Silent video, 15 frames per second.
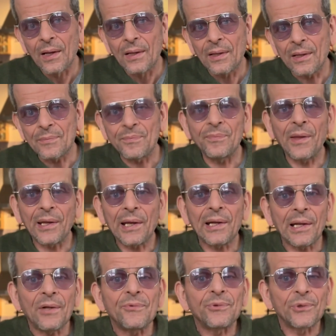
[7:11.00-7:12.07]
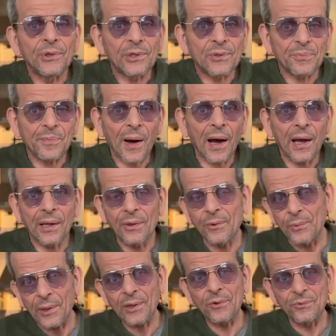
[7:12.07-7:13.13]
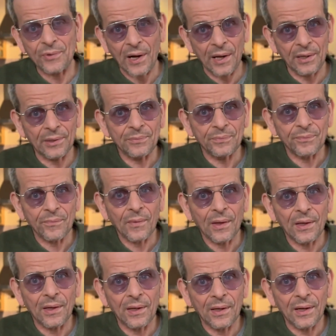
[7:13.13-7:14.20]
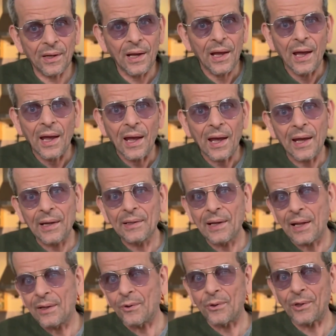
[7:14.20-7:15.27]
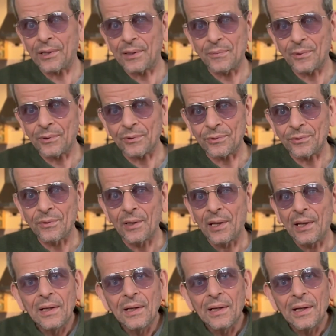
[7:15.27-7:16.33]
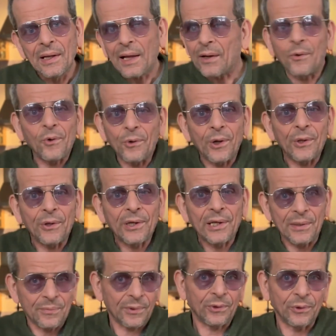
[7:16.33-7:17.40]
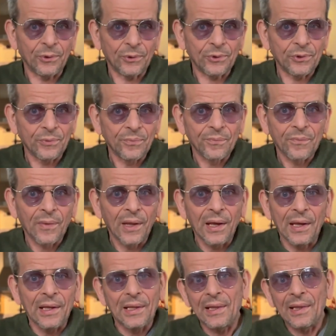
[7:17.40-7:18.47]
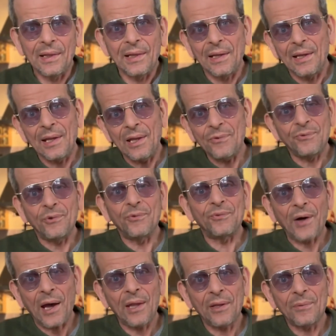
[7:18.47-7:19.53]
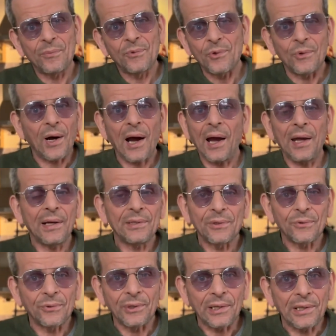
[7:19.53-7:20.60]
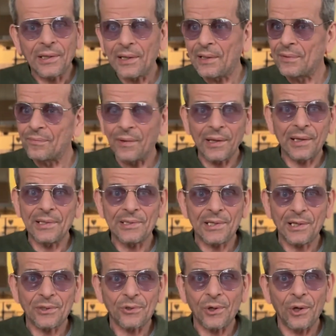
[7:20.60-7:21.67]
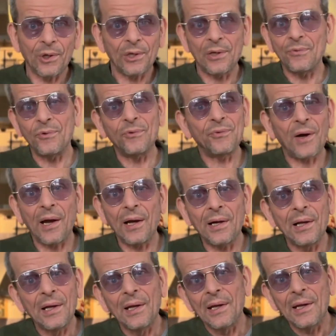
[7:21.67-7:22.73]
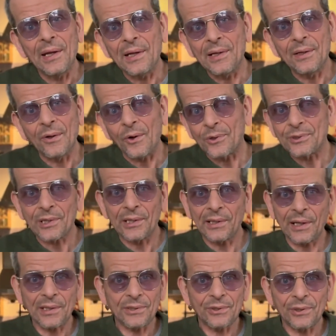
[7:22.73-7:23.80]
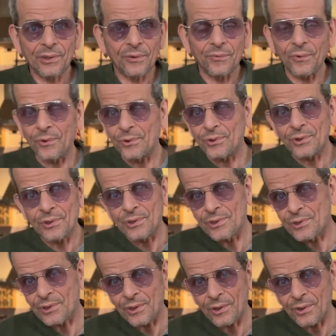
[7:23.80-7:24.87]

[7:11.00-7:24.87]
they get influenced by the way you fire and other chemicals. Like all the other chemicals, if you fire them to a higher degree, they can change color. If you fire in oxidation versus